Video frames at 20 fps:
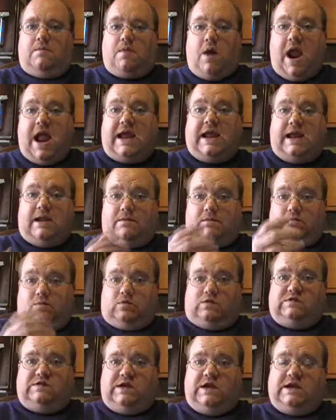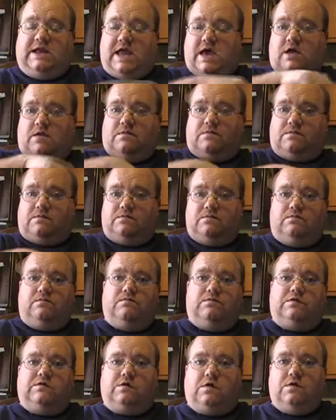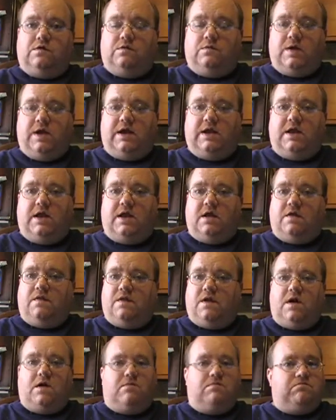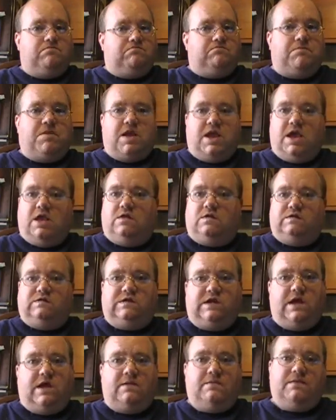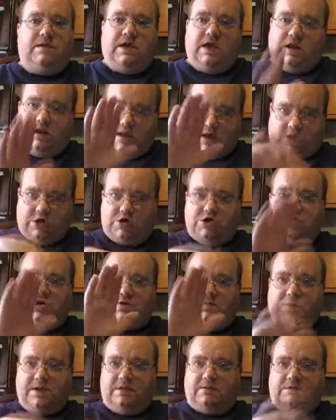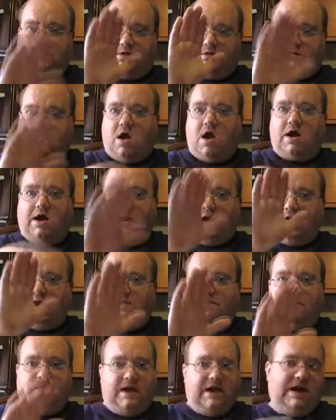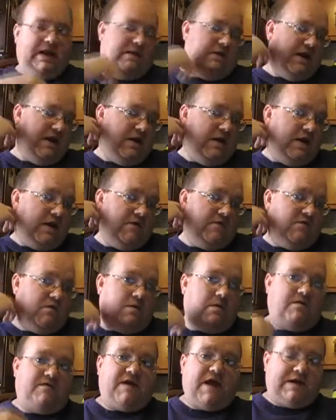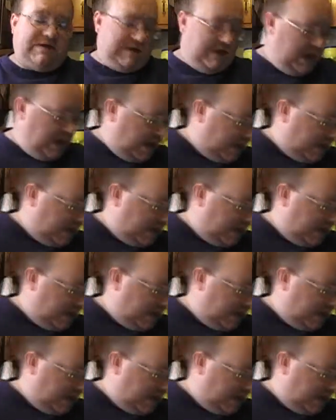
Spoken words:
bracket will sit down. Screw the wing nut on there. It'll sit. You should be able to rock it up in any form or fashion.